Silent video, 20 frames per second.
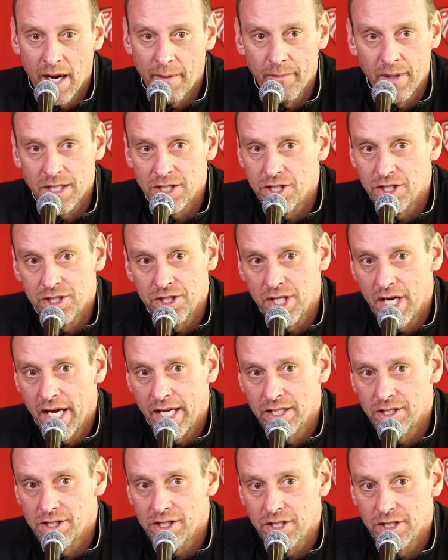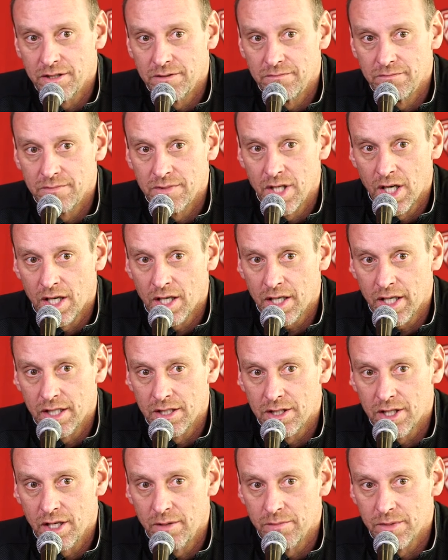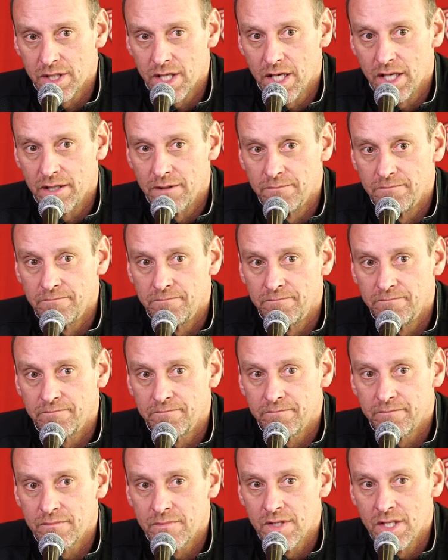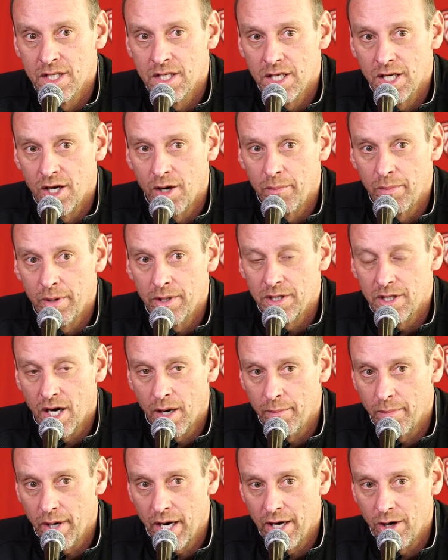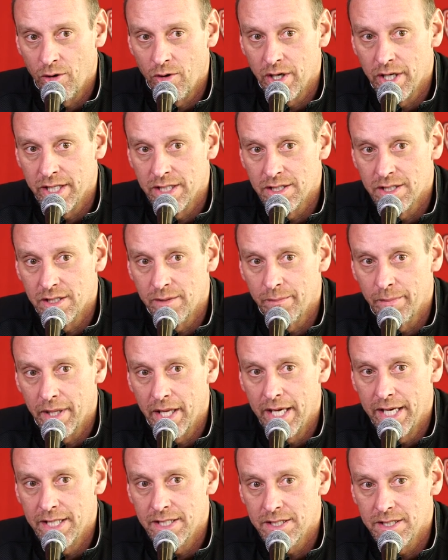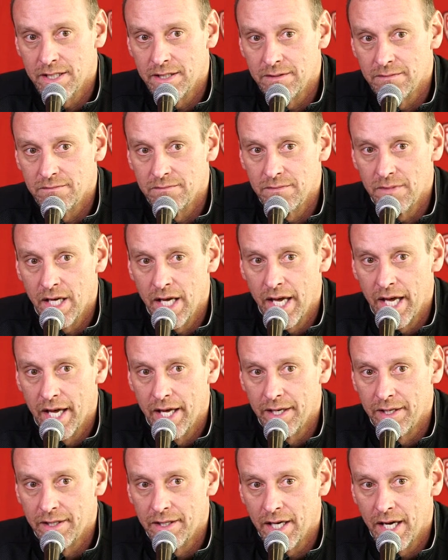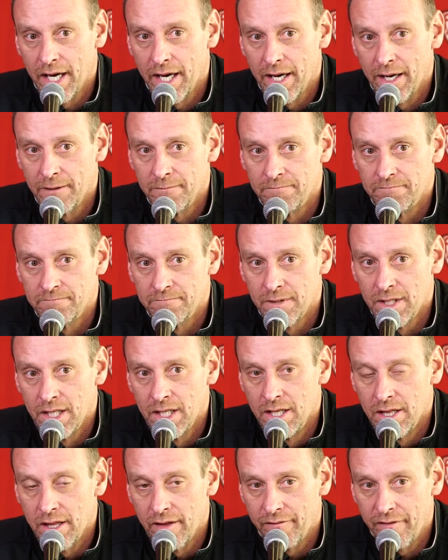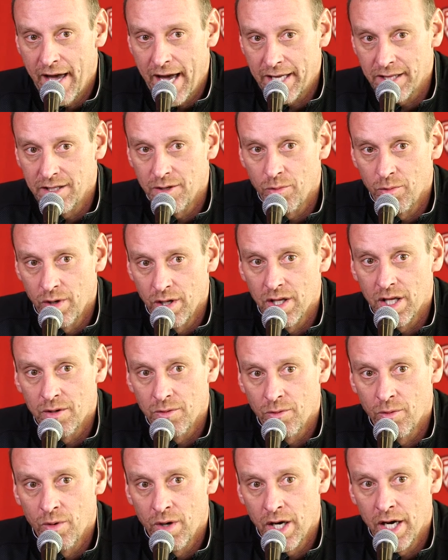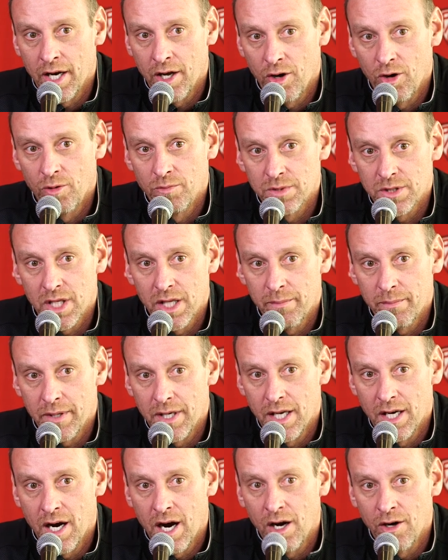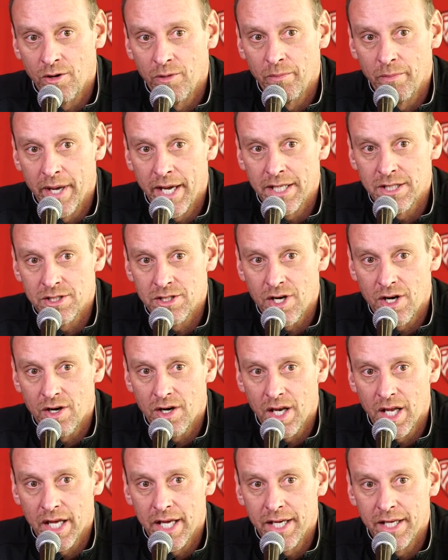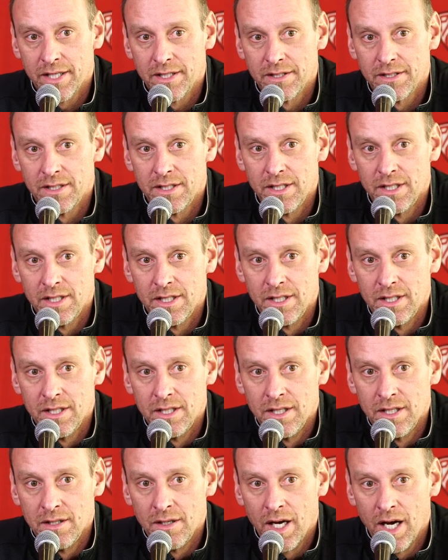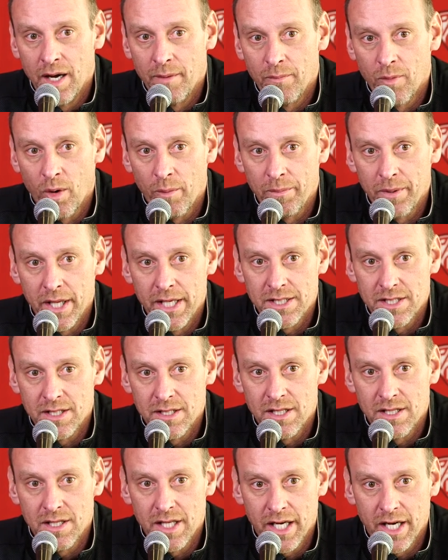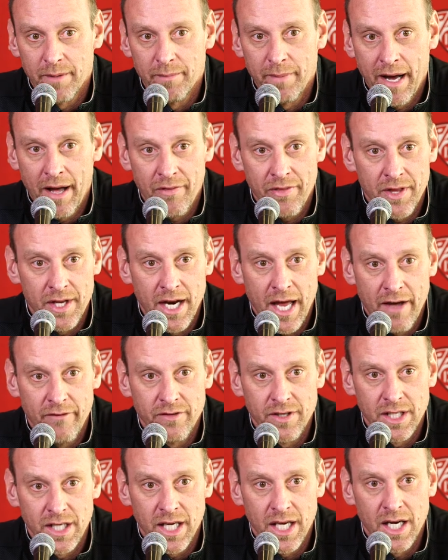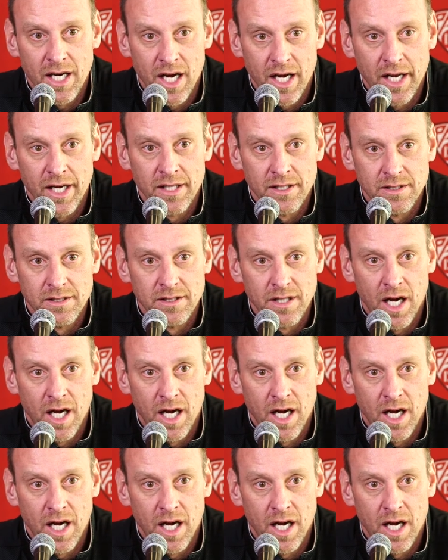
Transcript: much has changed, Dirk, in terms of, you know, putting our priorities in place, and the fact that we're at home sleeping in our own bed, certainly more pleasant to think about than having to get on a